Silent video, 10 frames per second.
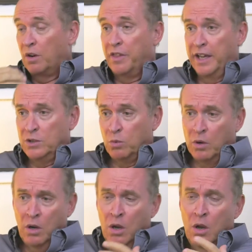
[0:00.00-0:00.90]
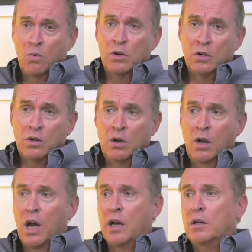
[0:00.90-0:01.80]
things. We're
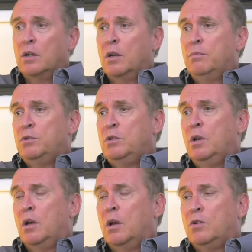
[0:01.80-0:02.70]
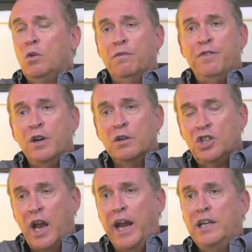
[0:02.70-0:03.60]
to fear
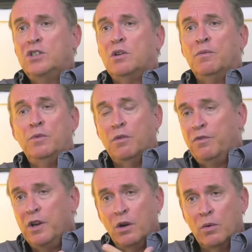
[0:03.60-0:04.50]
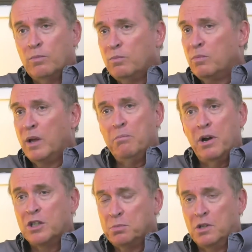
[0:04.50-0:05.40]
change, to fear
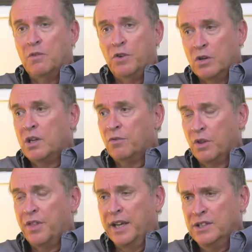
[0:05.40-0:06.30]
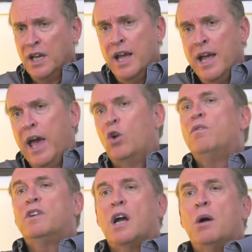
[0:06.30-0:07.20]
embarrassment, to fear different things, and
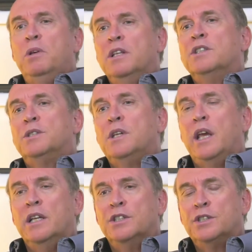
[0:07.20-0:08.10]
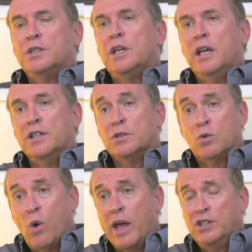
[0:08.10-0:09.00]
overcoming this is
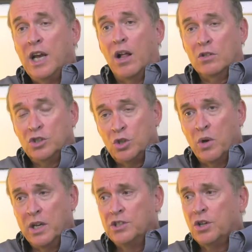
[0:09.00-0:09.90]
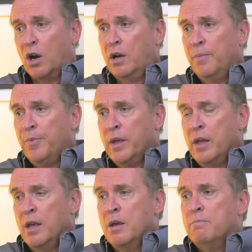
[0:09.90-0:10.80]
quite a challenge. So it is hard,
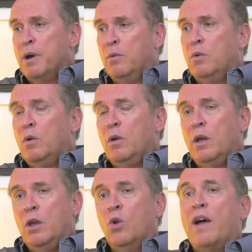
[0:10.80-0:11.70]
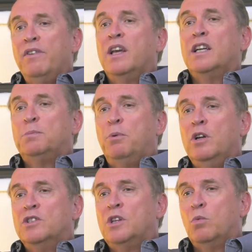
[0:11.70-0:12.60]
but having
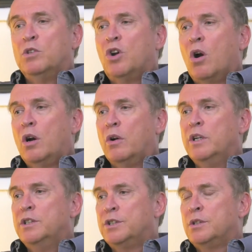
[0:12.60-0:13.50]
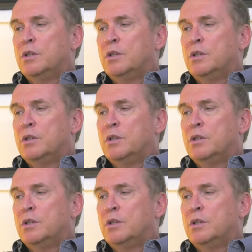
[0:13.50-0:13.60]
experienced it, what's harder is